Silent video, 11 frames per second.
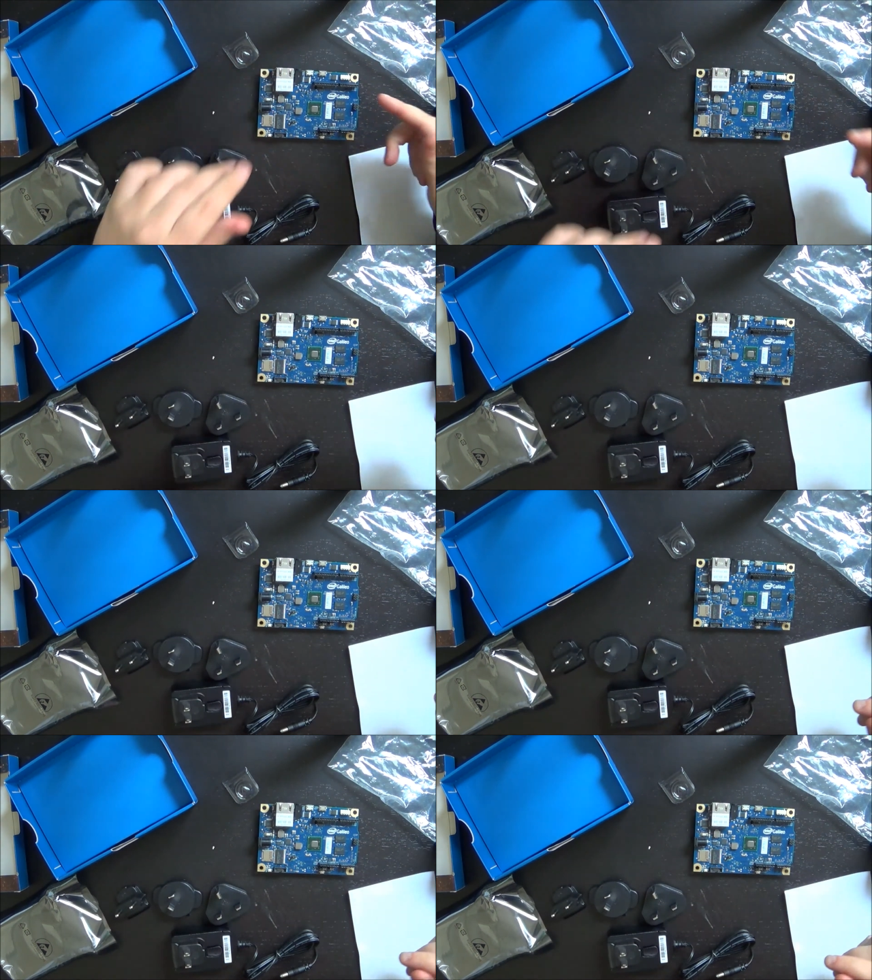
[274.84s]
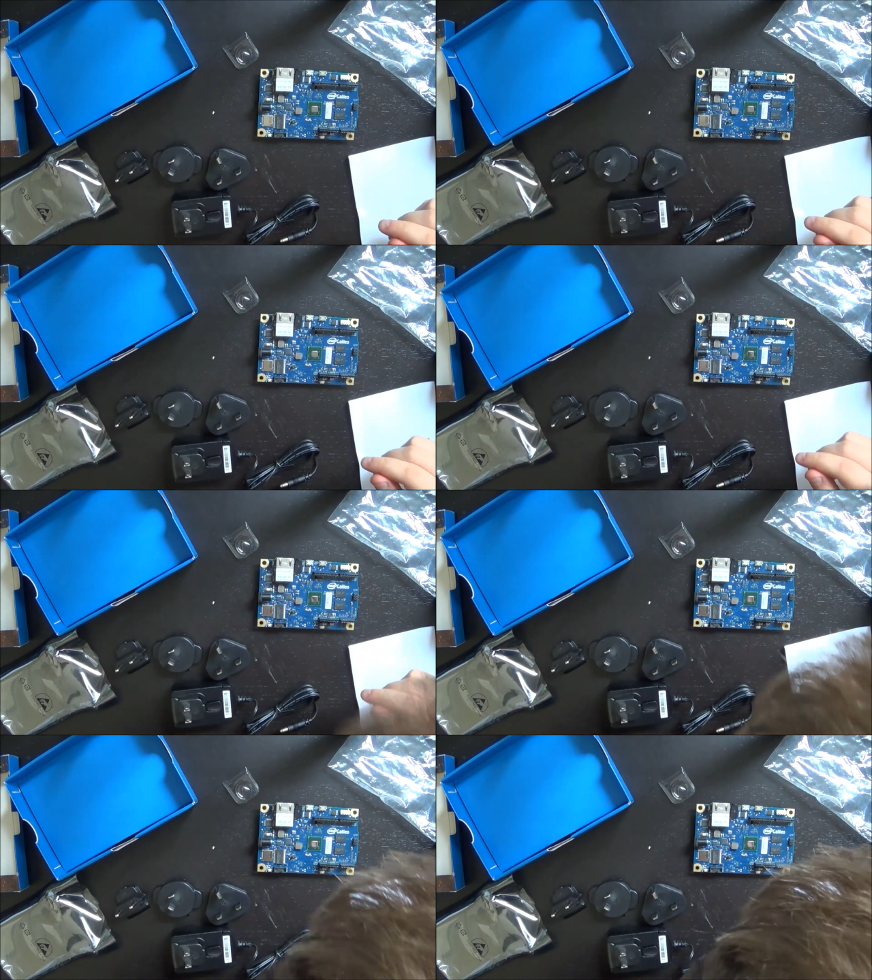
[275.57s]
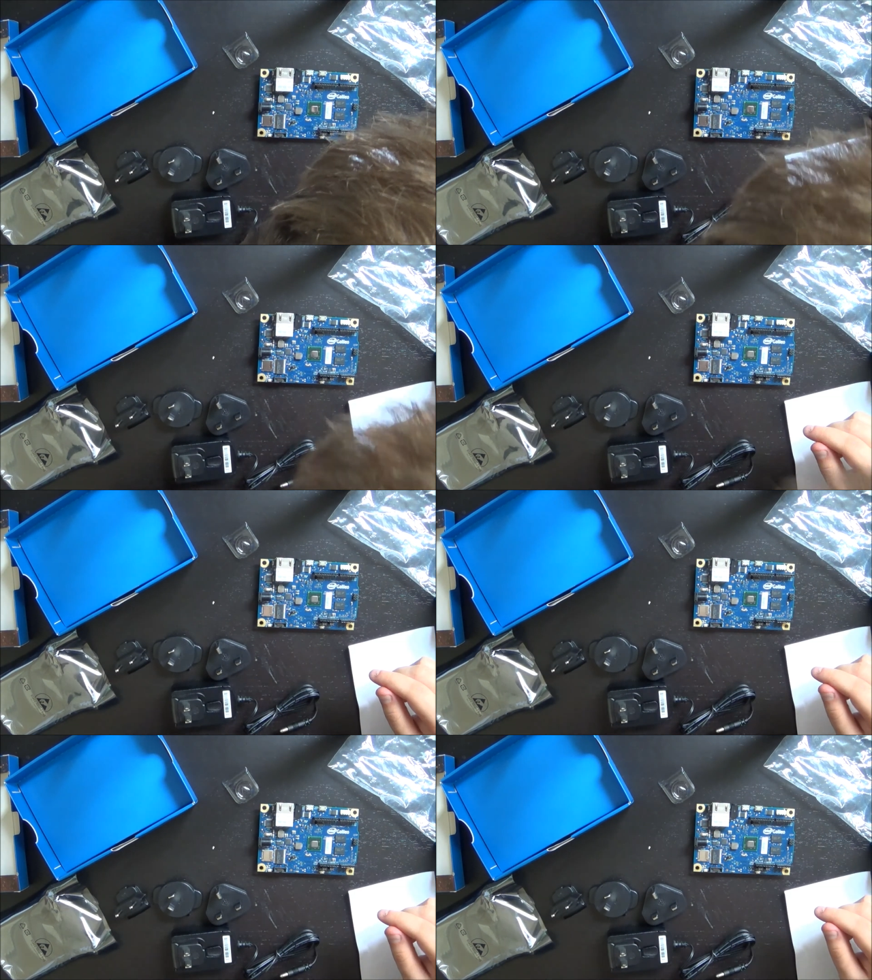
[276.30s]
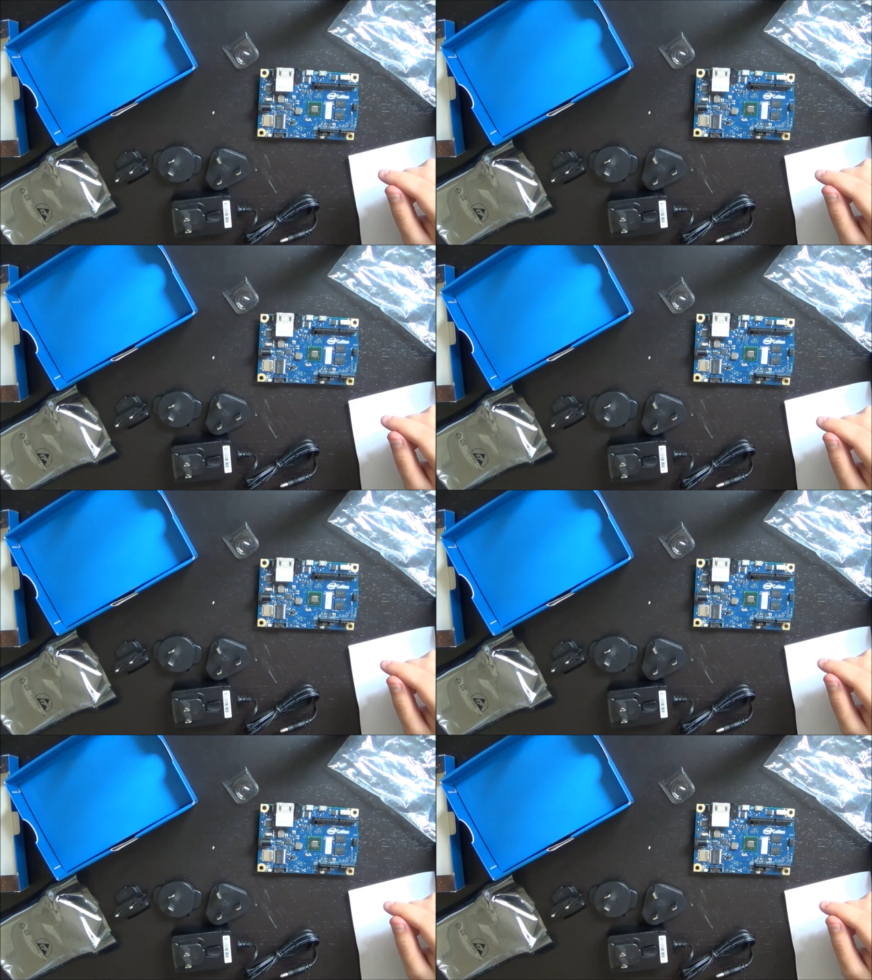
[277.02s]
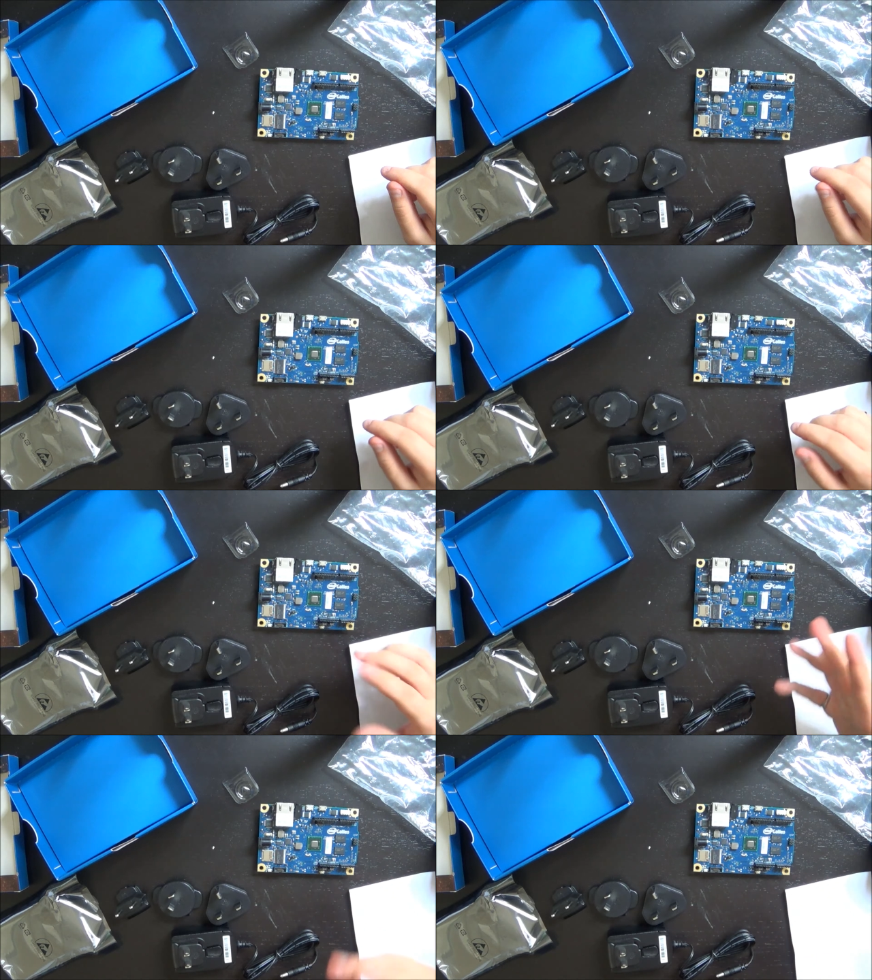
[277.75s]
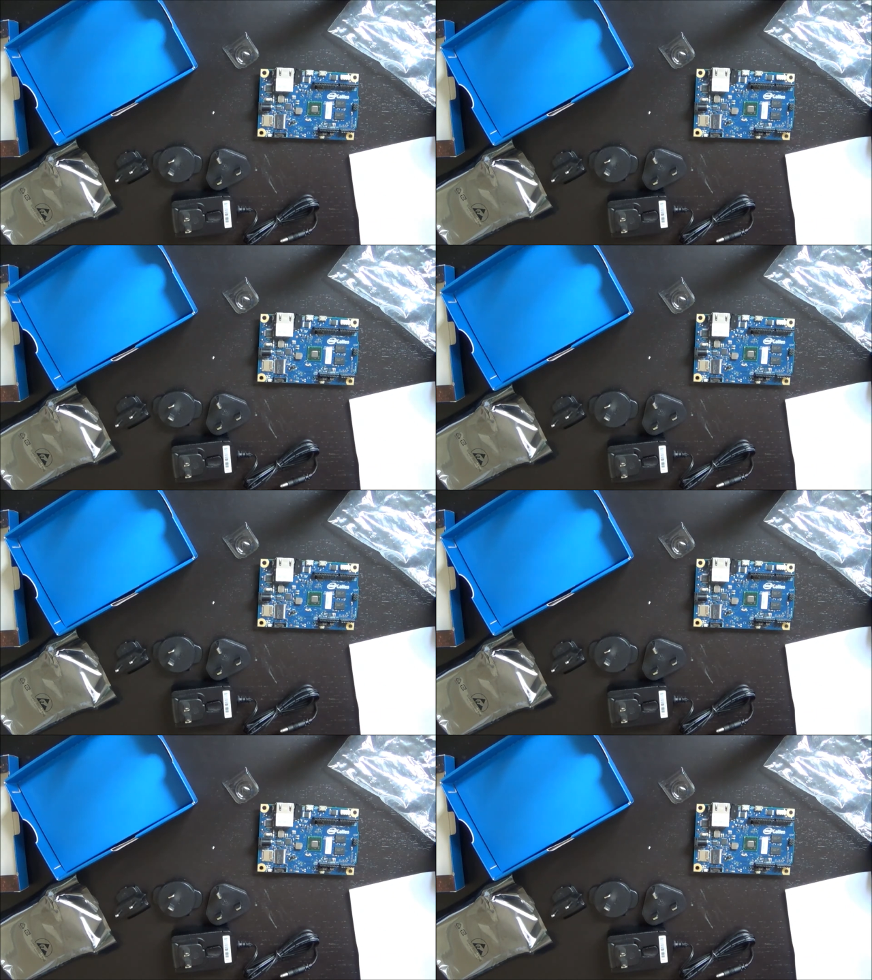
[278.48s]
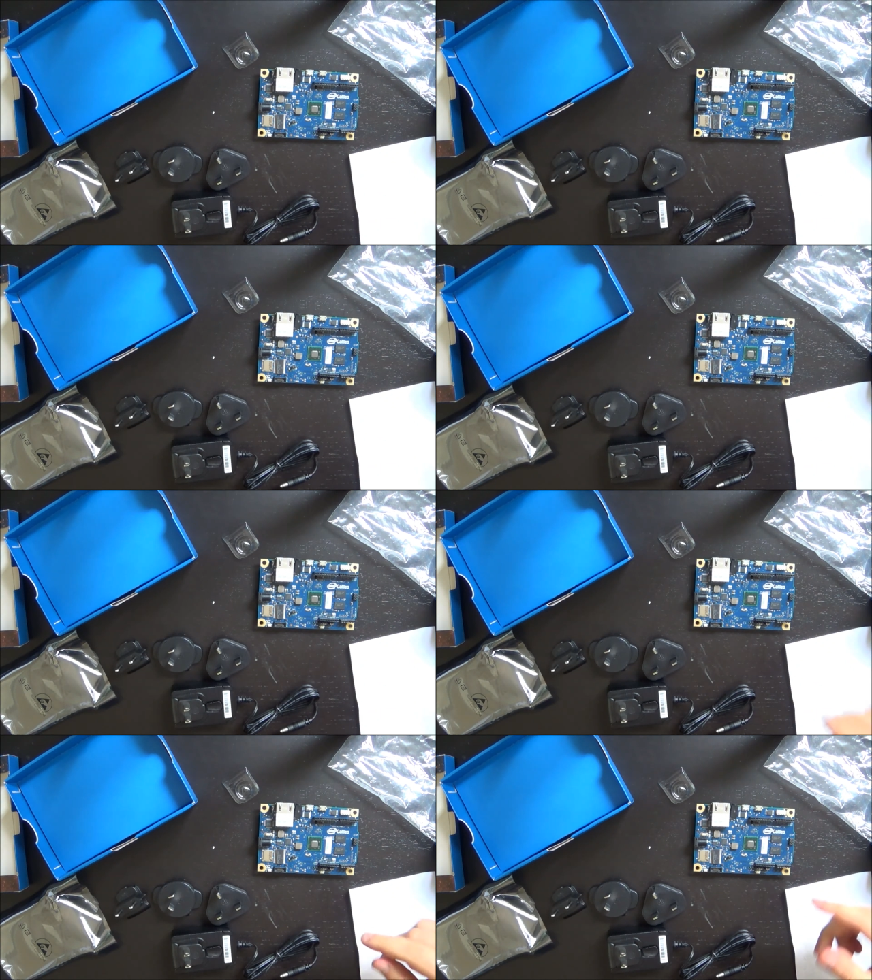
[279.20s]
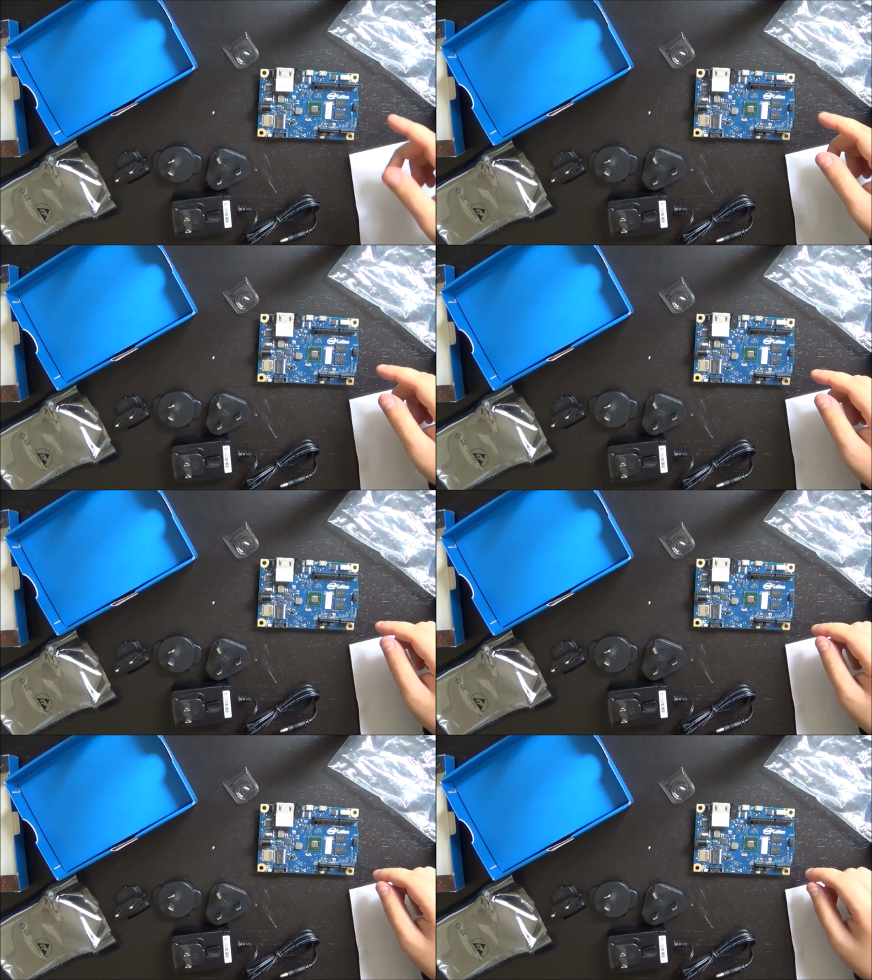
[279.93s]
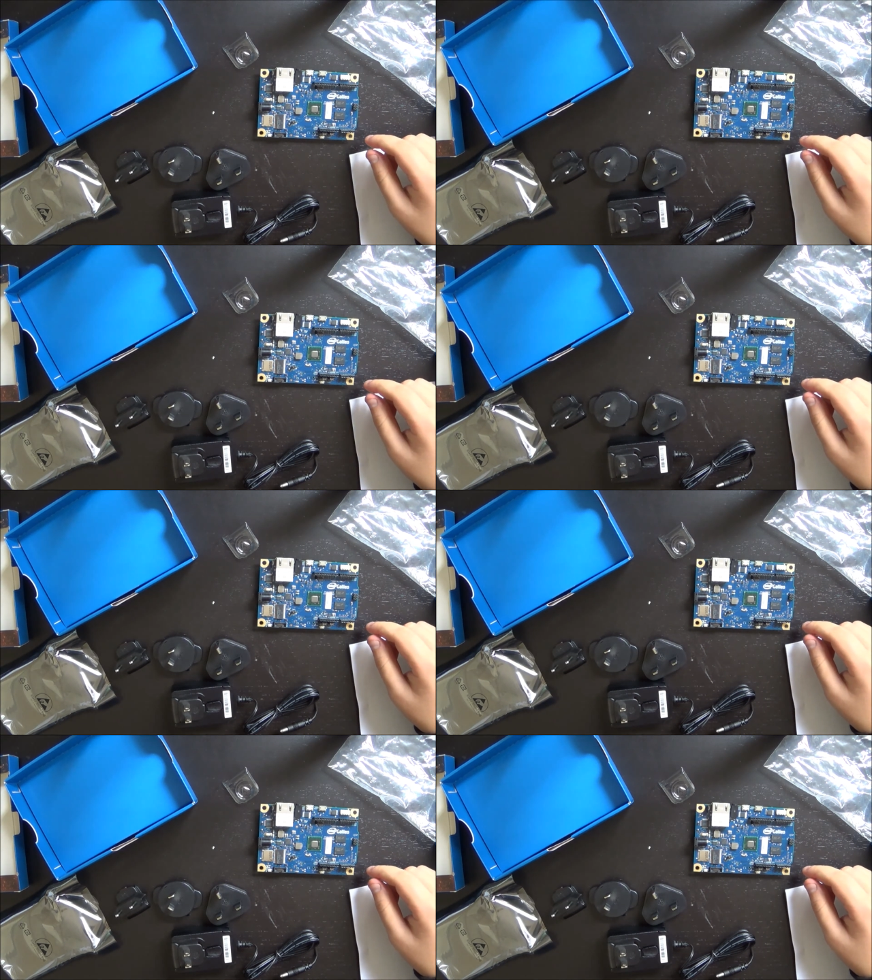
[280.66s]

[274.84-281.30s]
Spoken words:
(no speaker visible)